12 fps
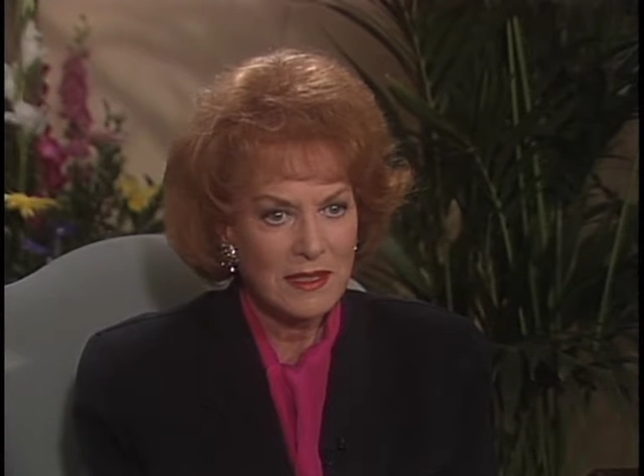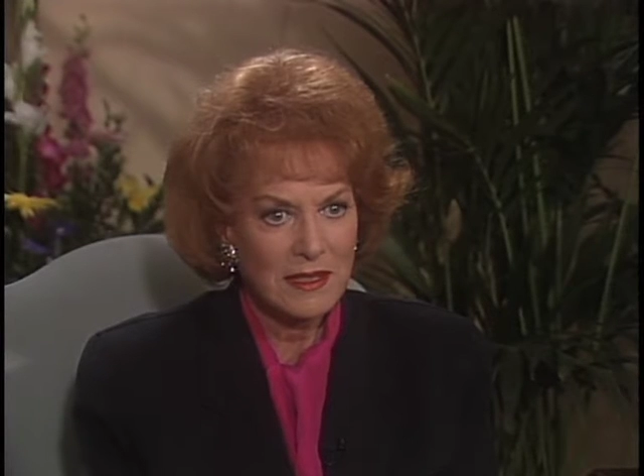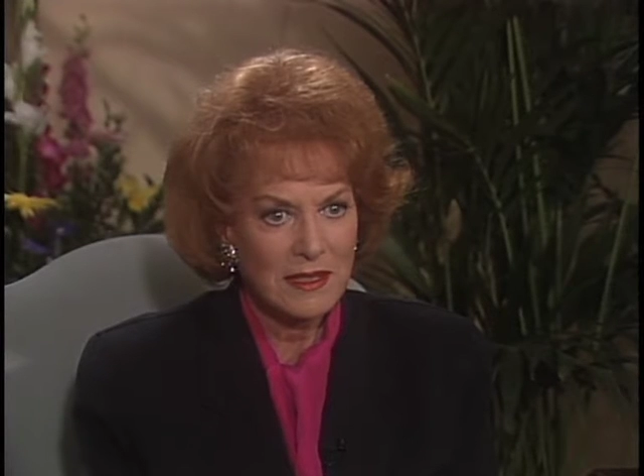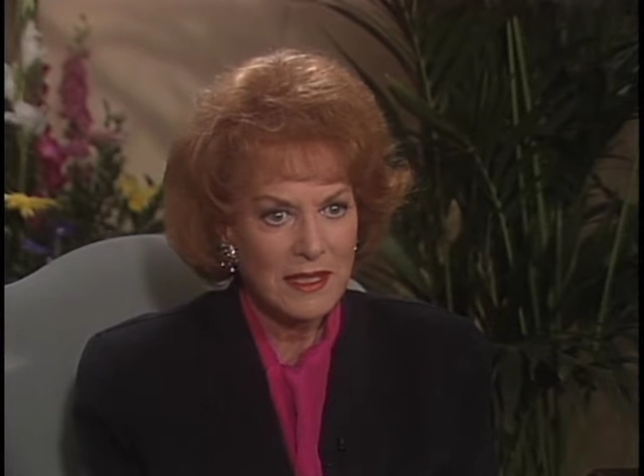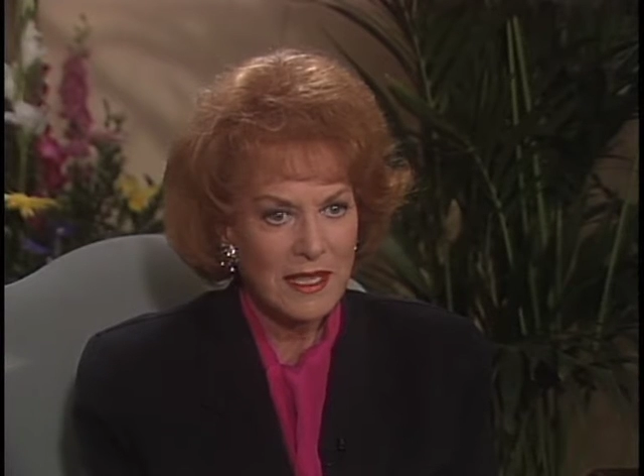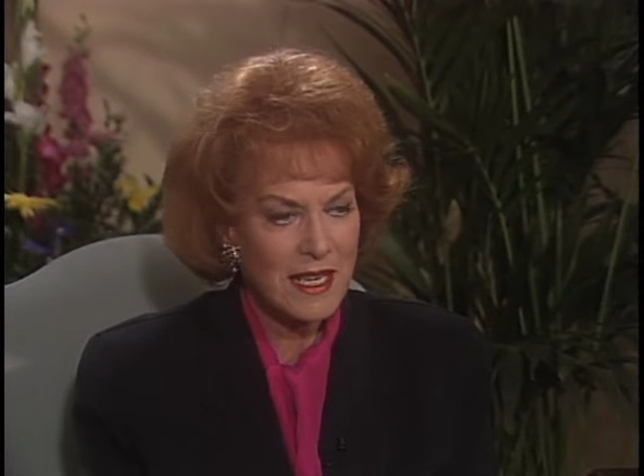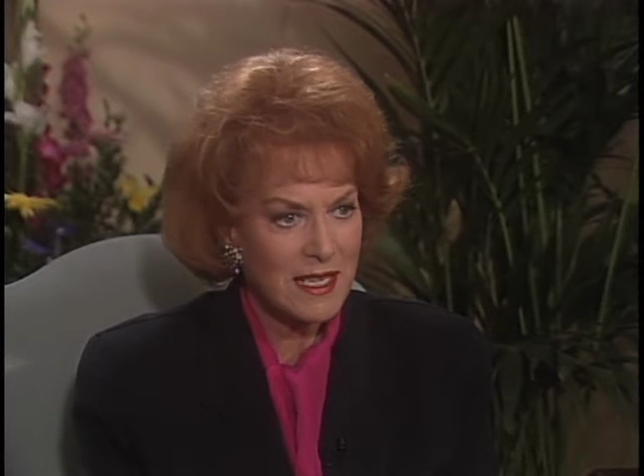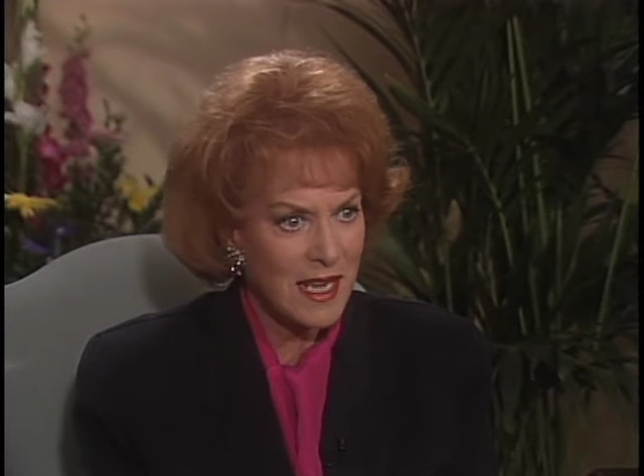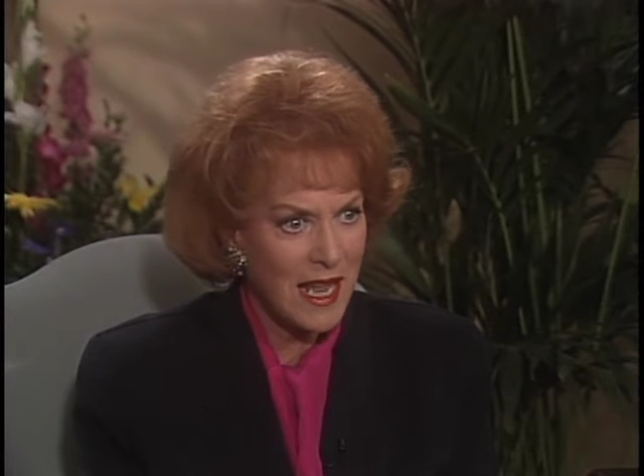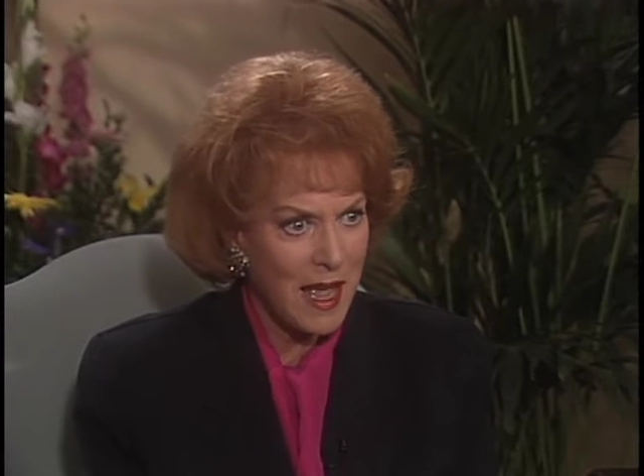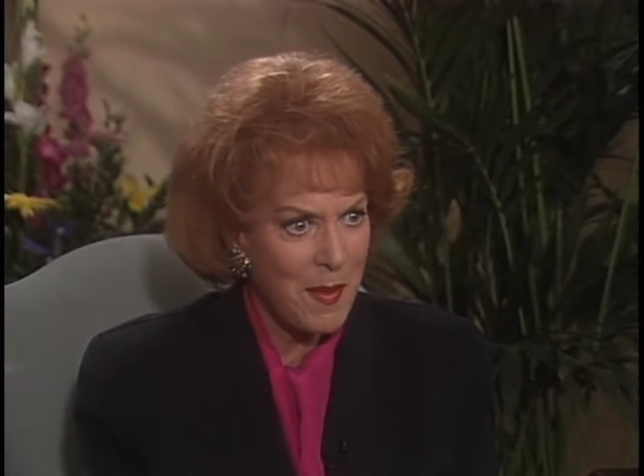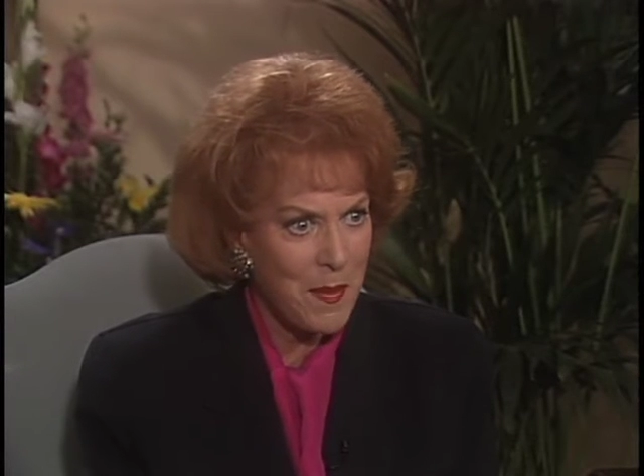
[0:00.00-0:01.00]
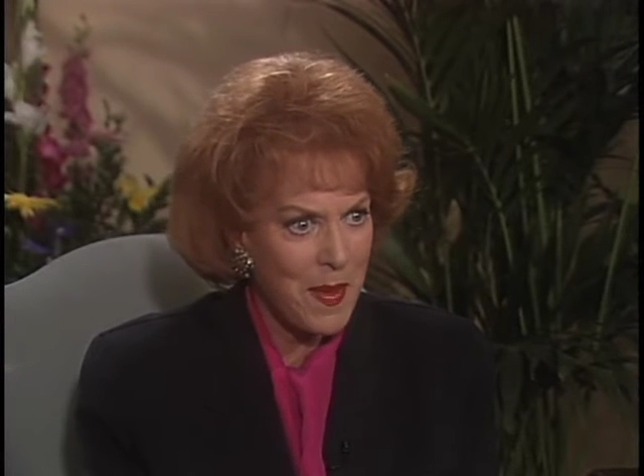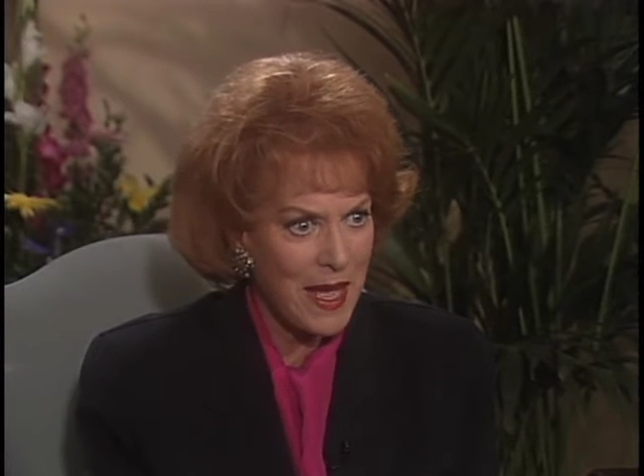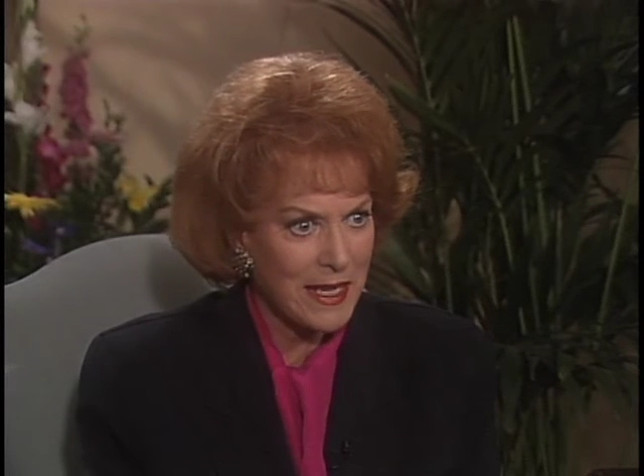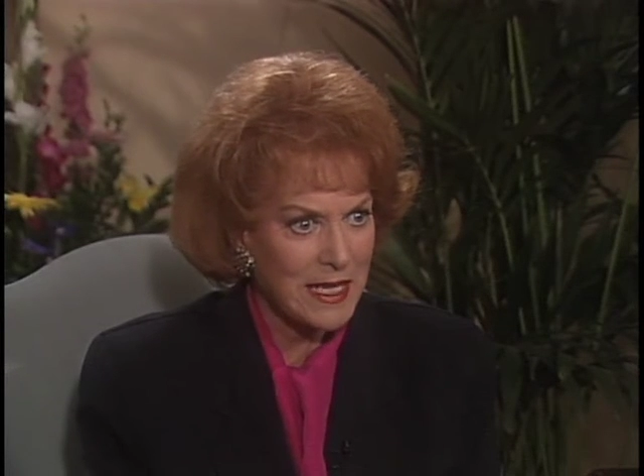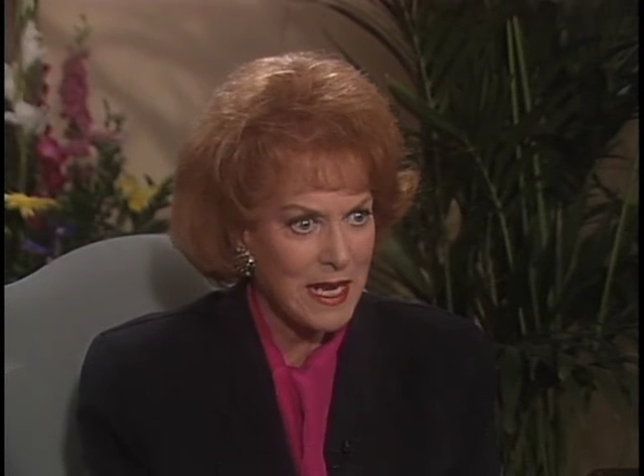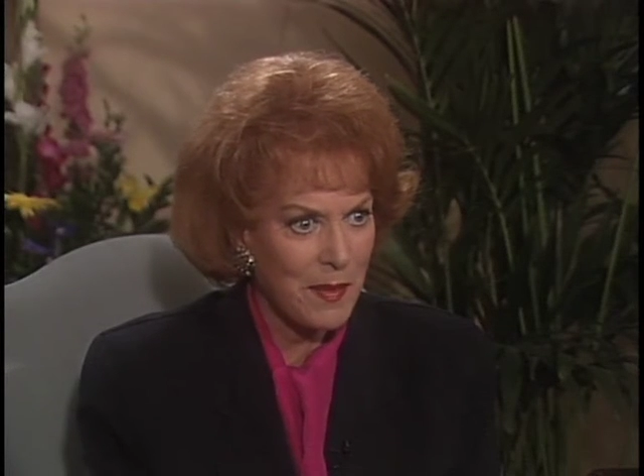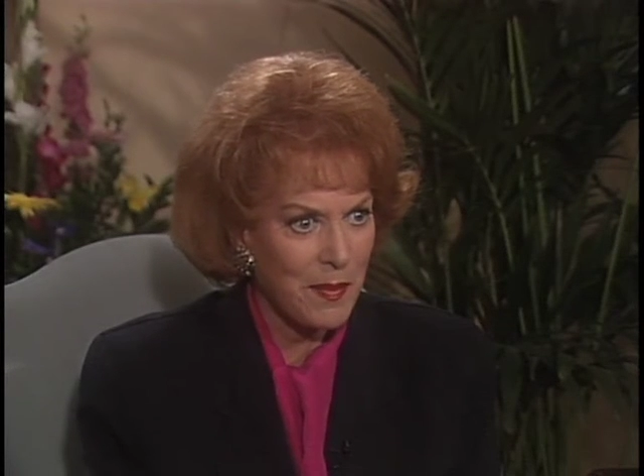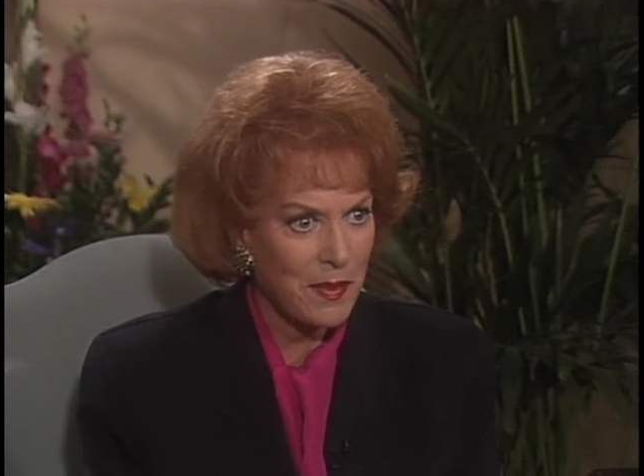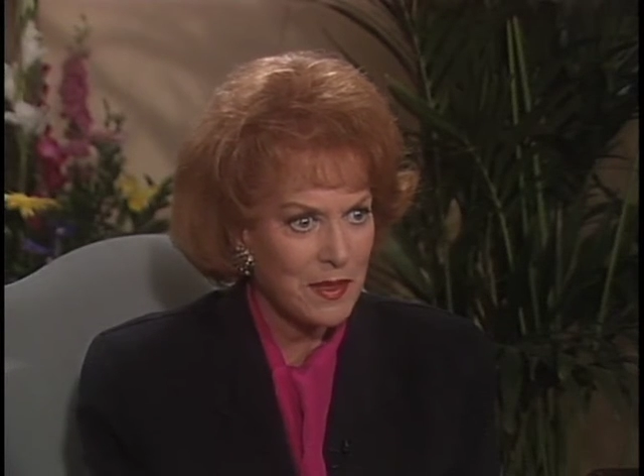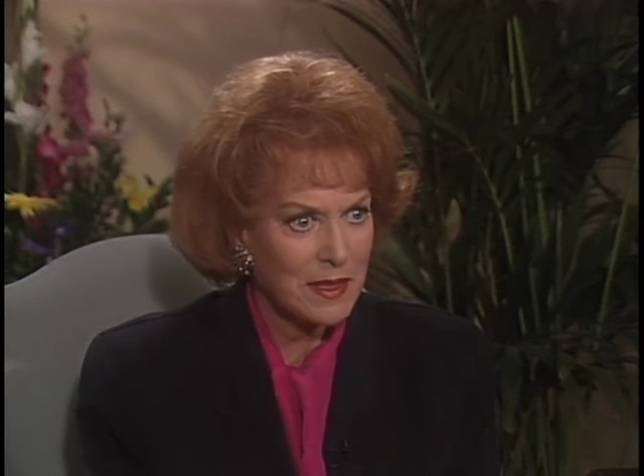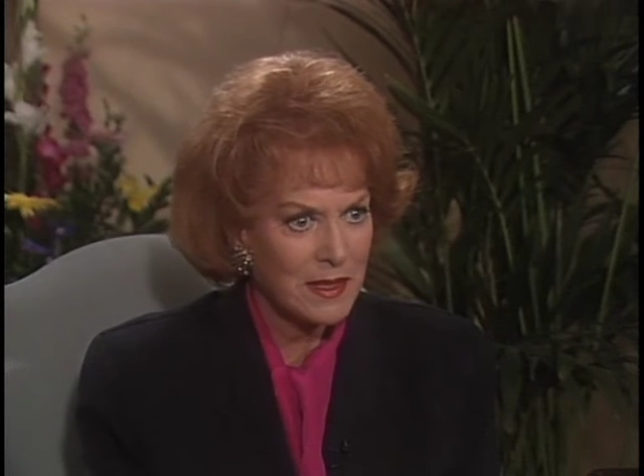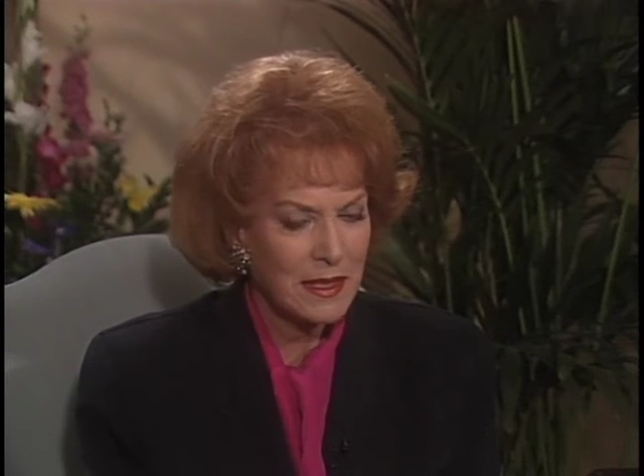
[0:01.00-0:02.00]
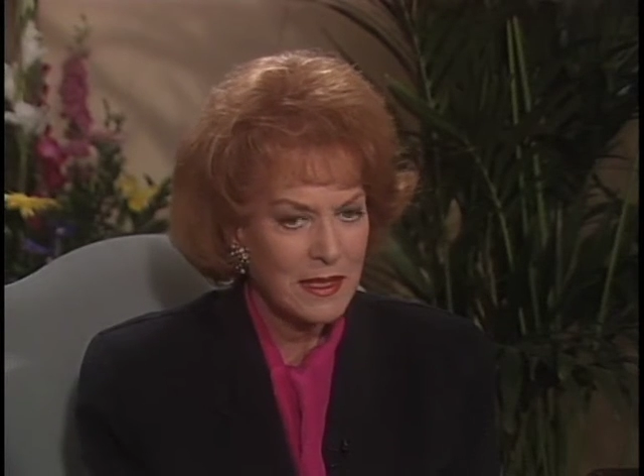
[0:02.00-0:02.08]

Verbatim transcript: I guess I am bad tempered.